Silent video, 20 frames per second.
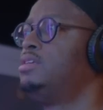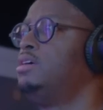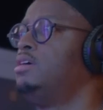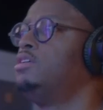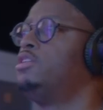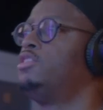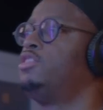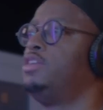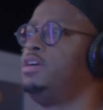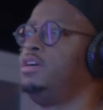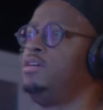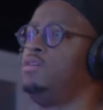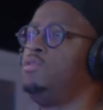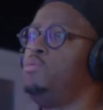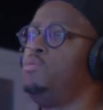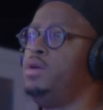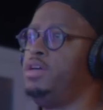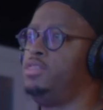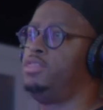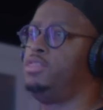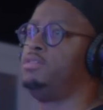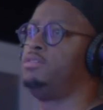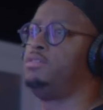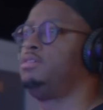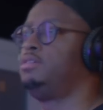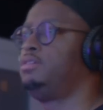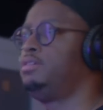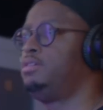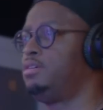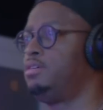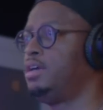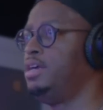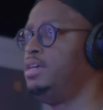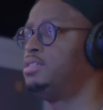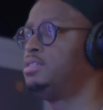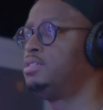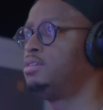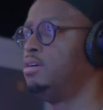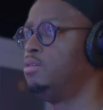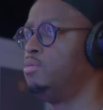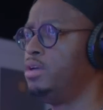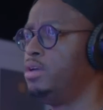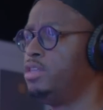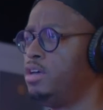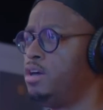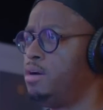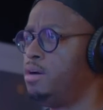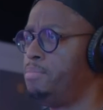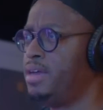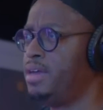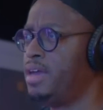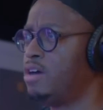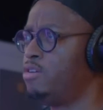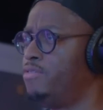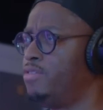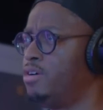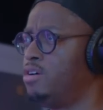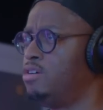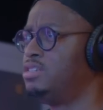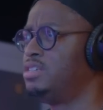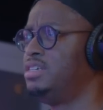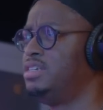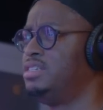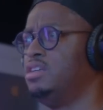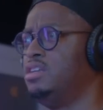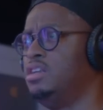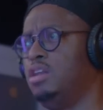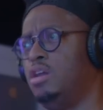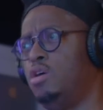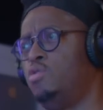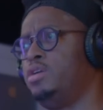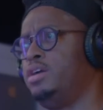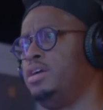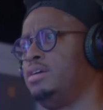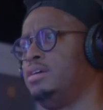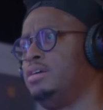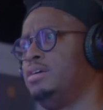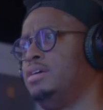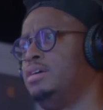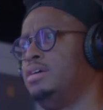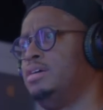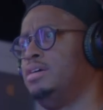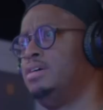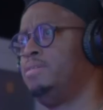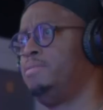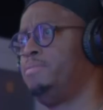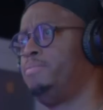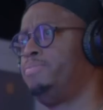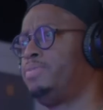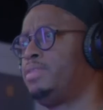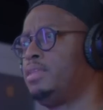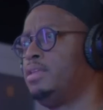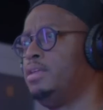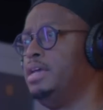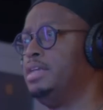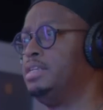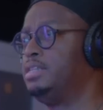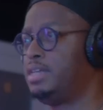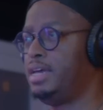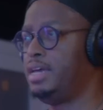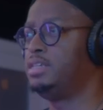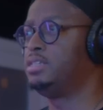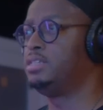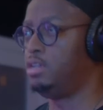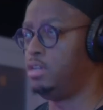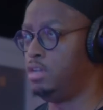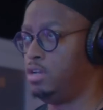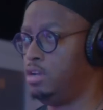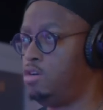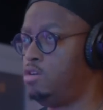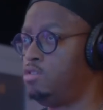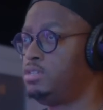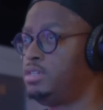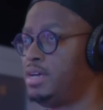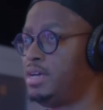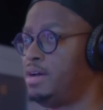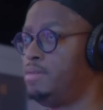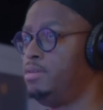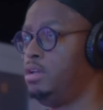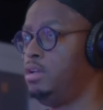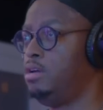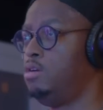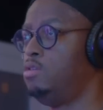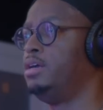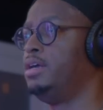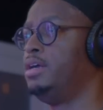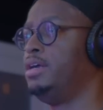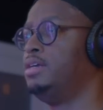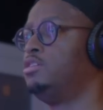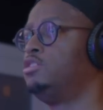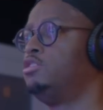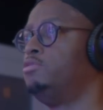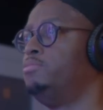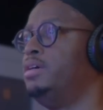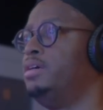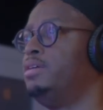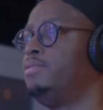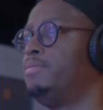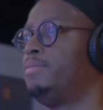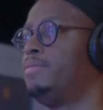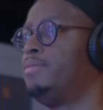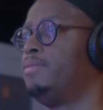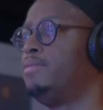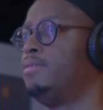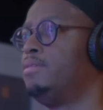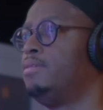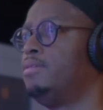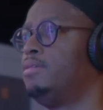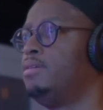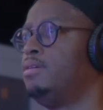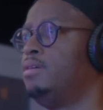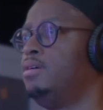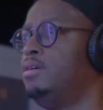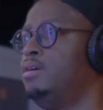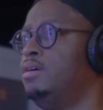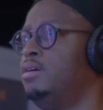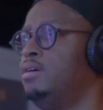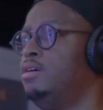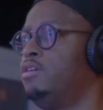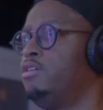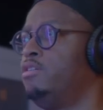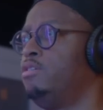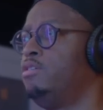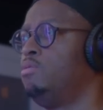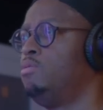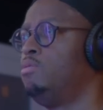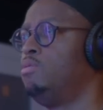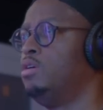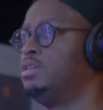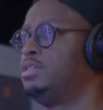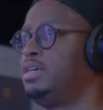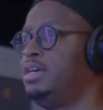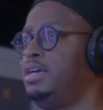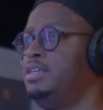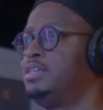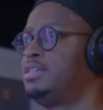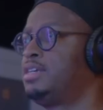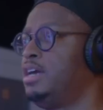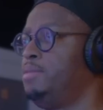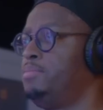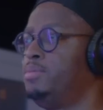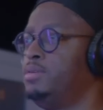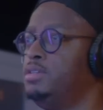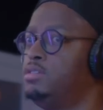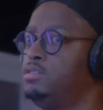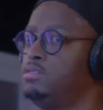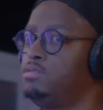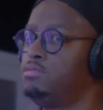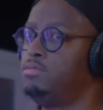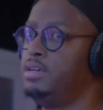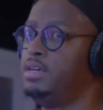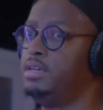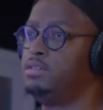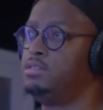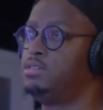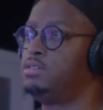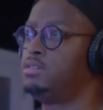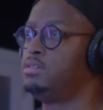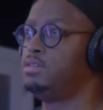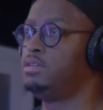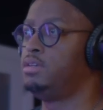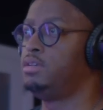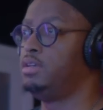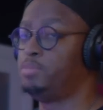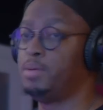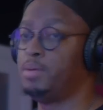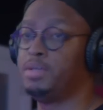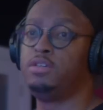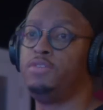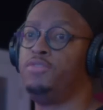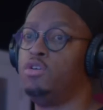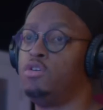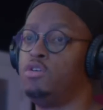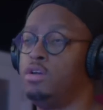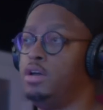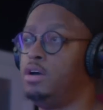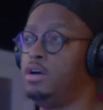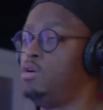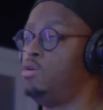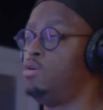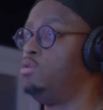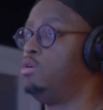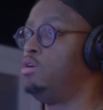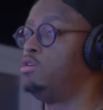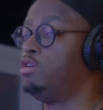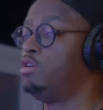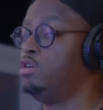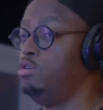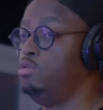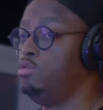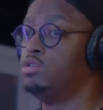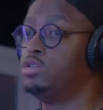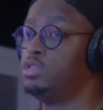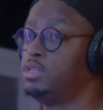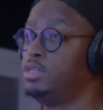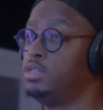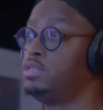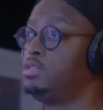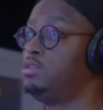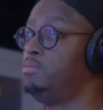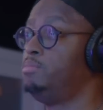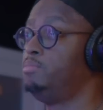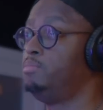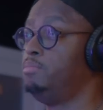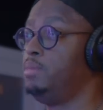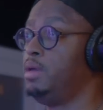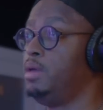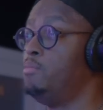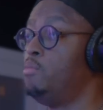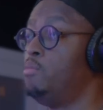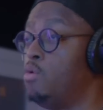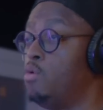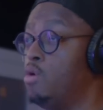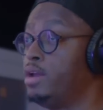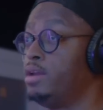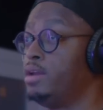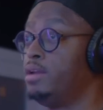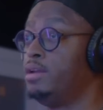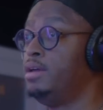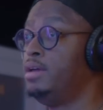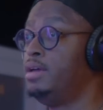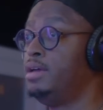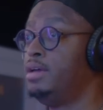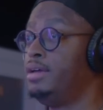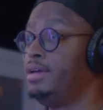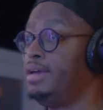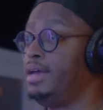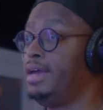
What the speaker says: That's the other thing with Pianoverse, is the loading. It takes a long time to load an instrument, whereas Keyscape it's especially if you're on a newer system, M1,